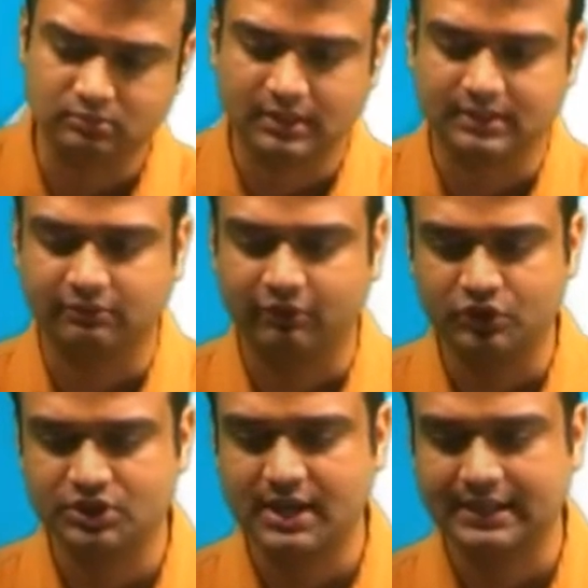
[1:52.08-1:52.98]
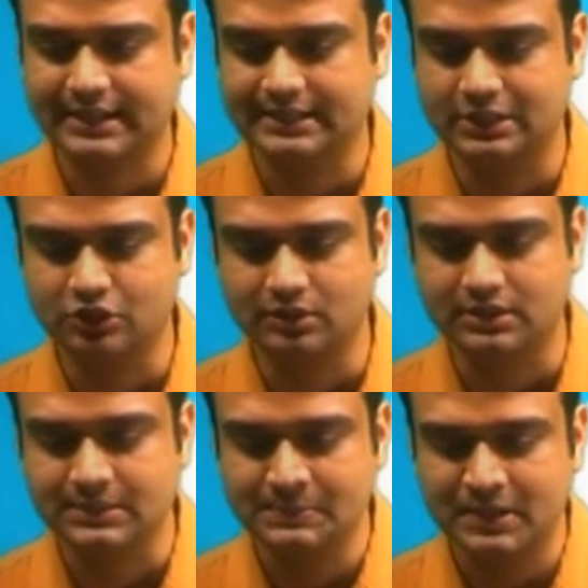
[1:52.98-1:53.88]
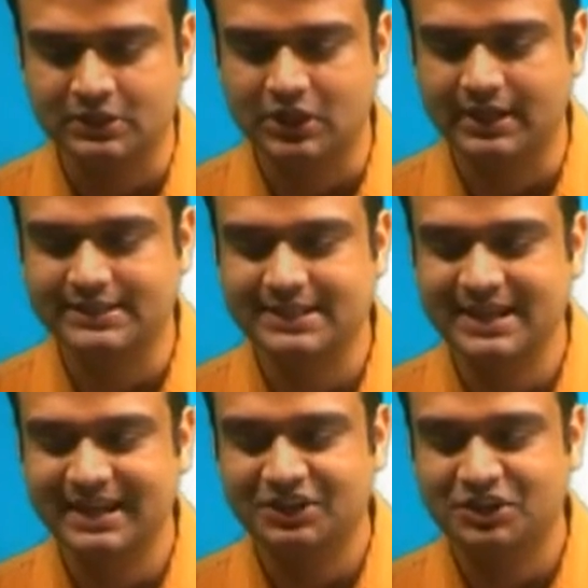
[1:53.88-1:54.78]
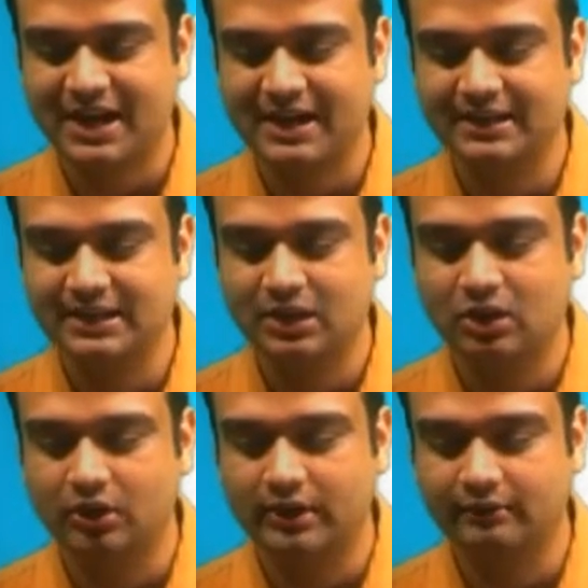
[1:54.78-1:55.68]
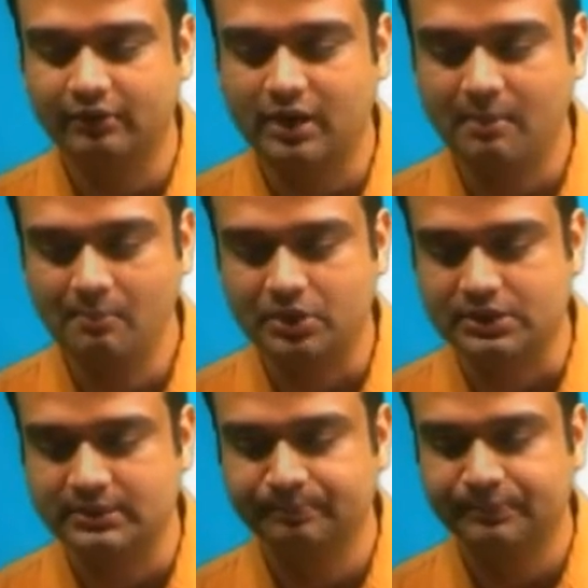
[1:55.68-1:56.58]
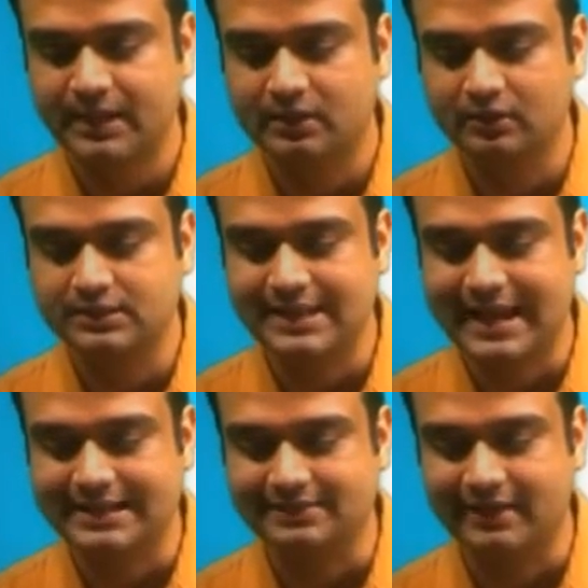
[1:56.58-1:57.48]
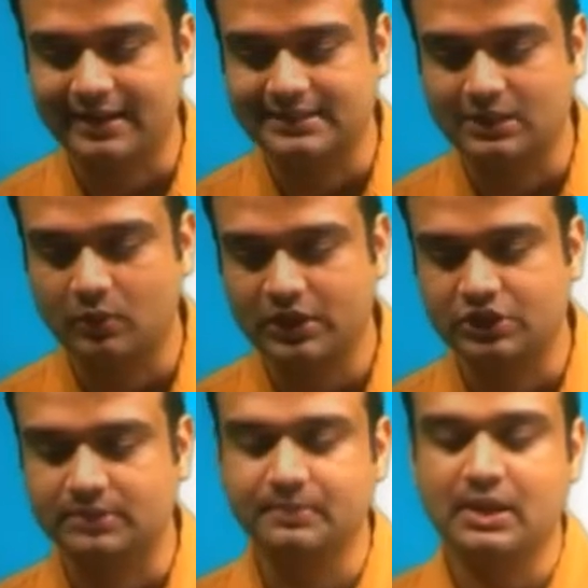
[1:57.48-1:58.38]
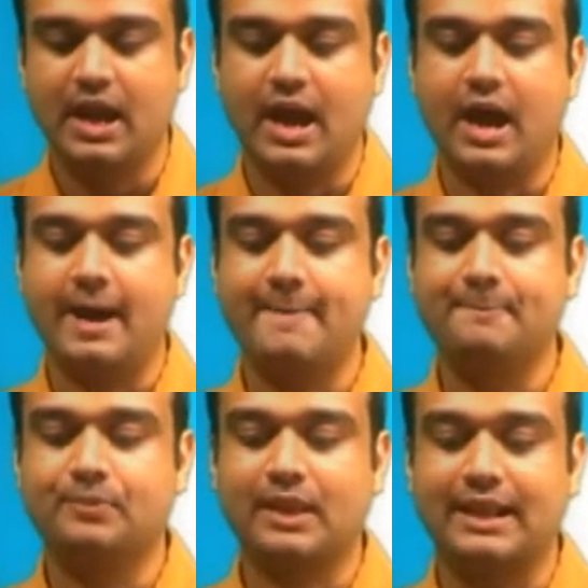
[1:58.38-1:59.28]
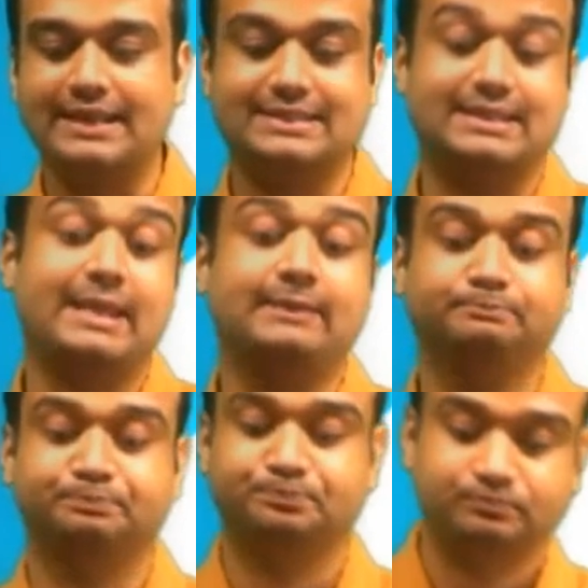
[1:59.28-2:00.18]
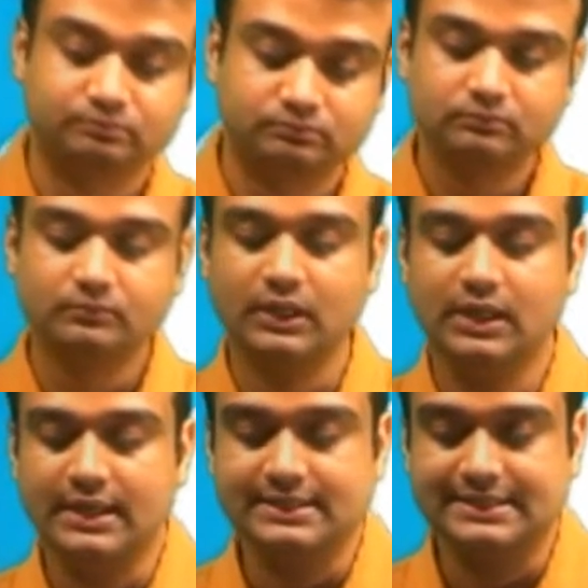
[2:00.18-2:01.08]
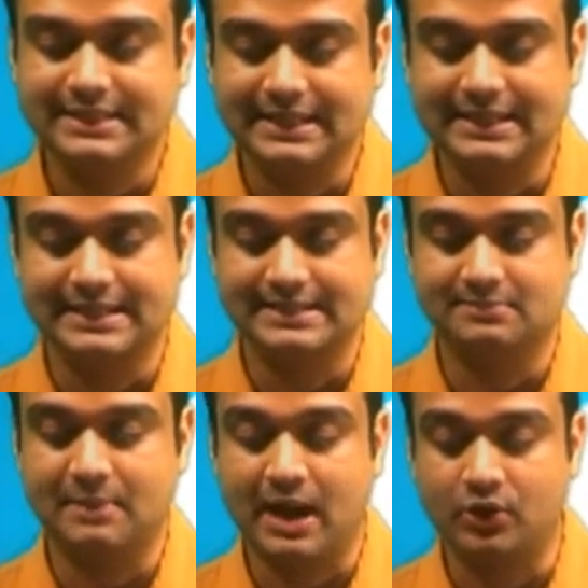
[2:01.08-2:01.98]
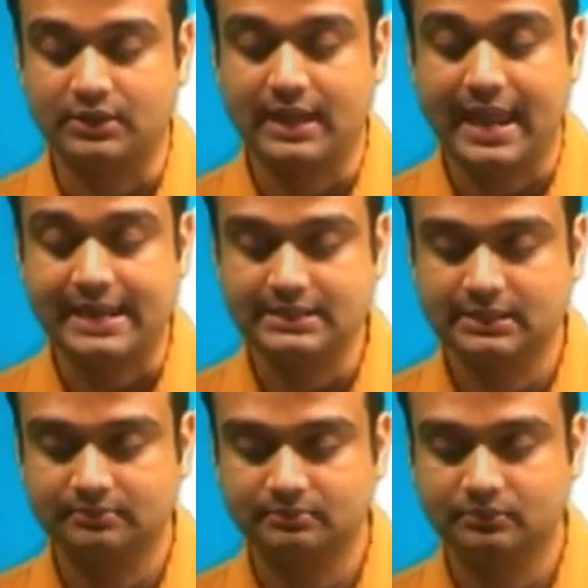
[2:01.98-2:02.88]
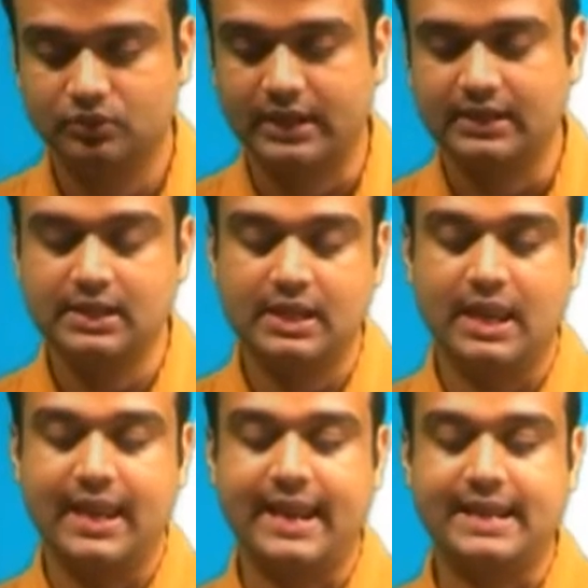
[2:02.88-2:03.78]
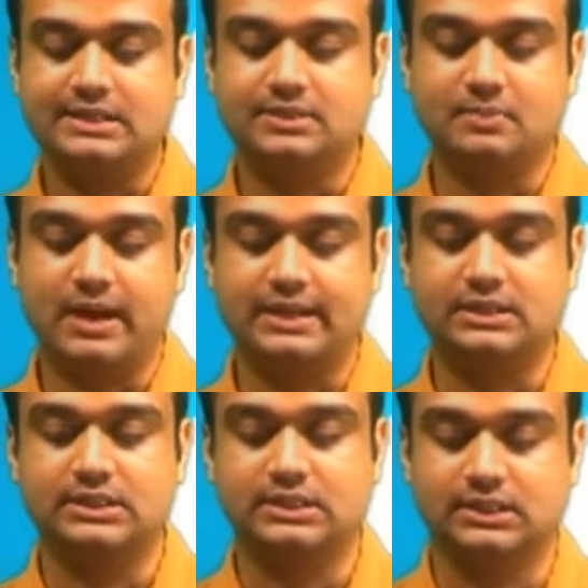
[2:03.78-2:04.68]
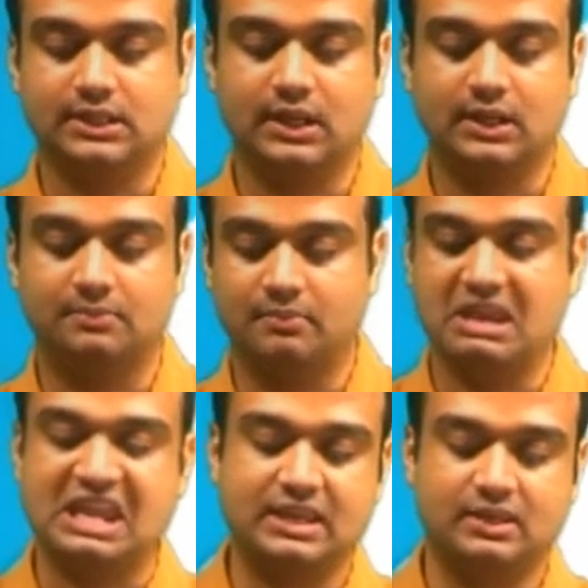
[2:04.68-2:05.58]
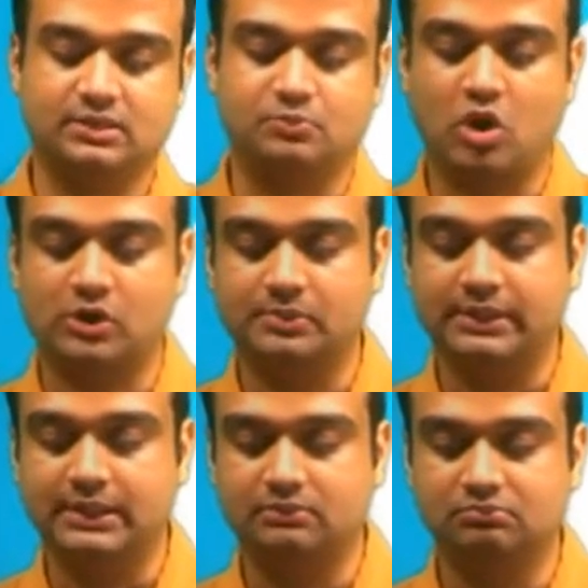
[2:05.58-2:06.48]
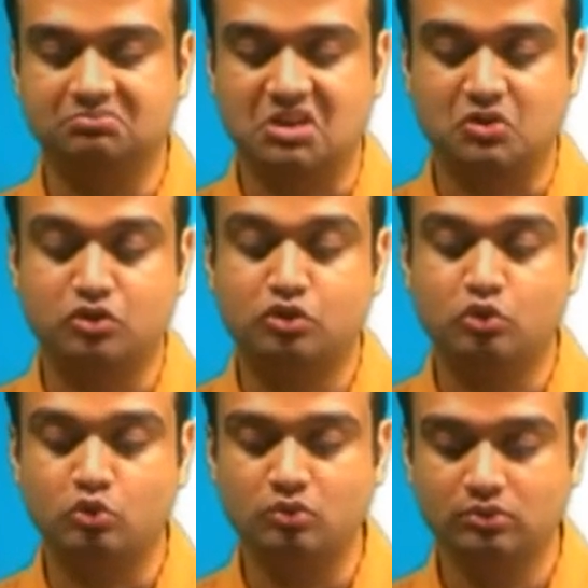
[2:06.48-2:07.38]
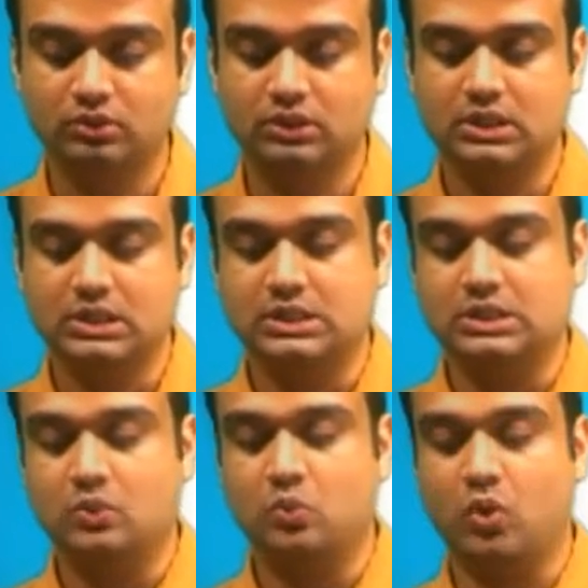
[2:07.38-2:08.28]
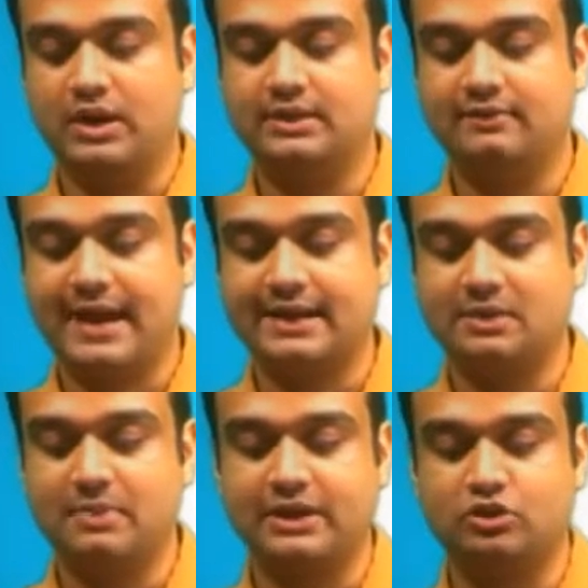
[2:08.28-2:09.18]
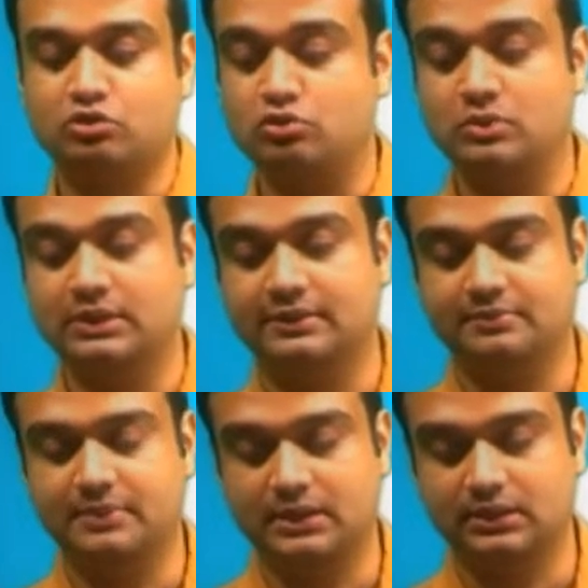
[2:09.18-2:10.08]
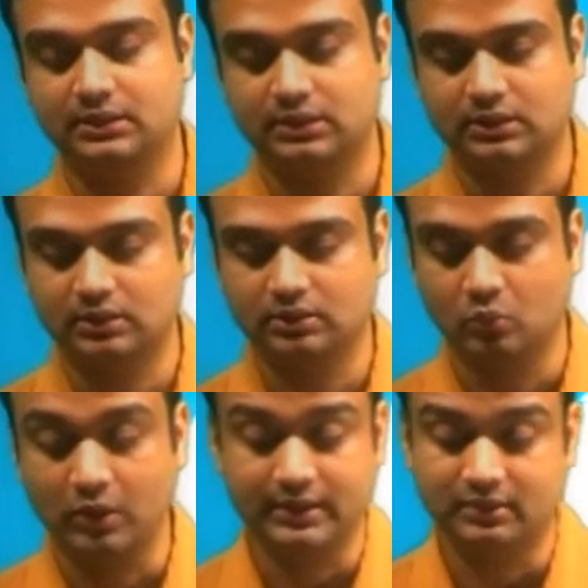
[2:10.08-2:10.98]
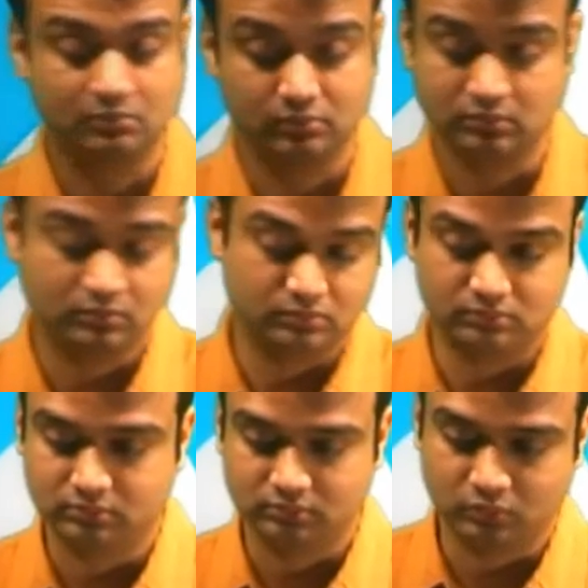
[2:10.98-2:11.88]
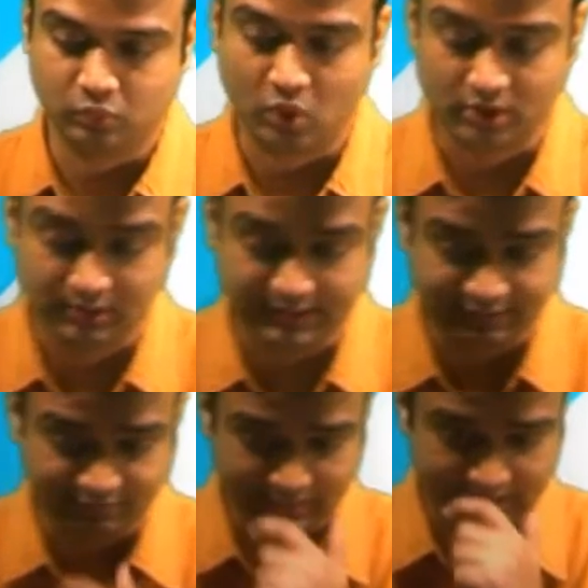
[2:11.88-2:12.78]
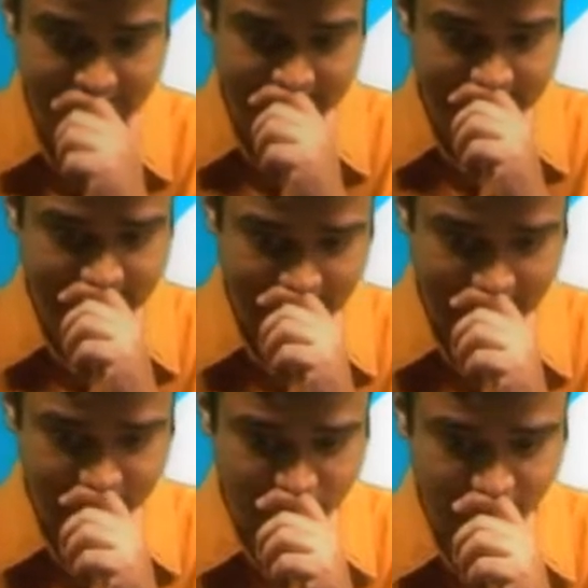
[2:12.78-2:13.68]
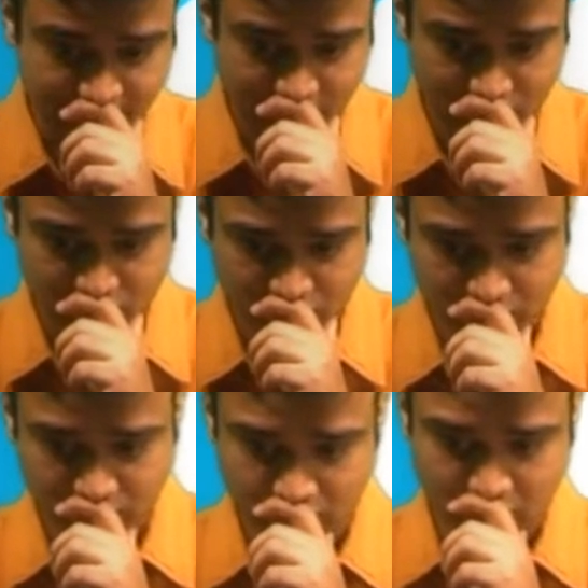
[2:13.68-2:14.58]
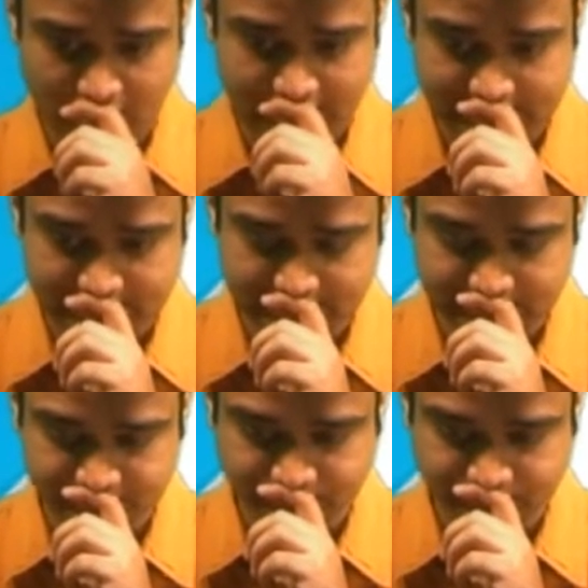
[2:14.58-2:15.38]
like a fourth standard kid can do this. So let's try looking for numbers that will satisfy this equation. Let's say C is about 8, right? 8 minus A is probably 2. What divided by 2 will give me what will give me an answer of 2 when